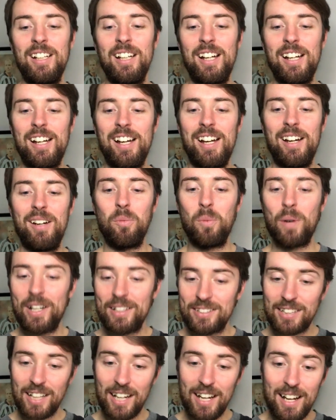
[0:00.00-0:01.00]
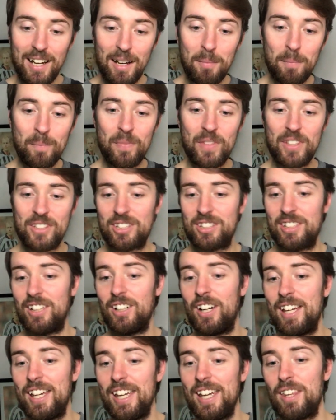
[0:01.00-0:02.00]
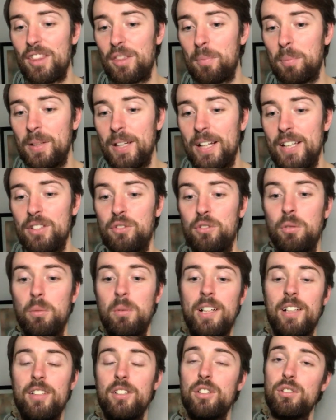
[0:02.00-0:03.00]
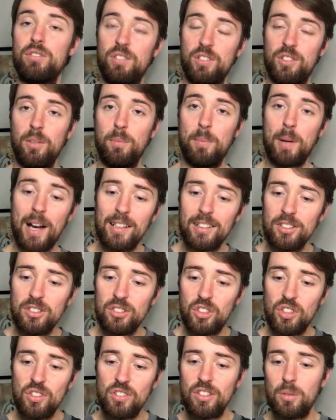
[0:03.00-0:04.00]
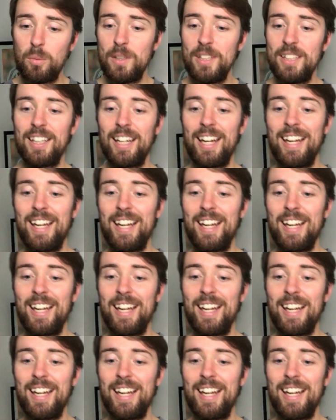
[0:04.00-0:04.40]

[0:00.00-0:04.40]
West Ham, as I say, are 8th place, drew against Crystal Palace during the week,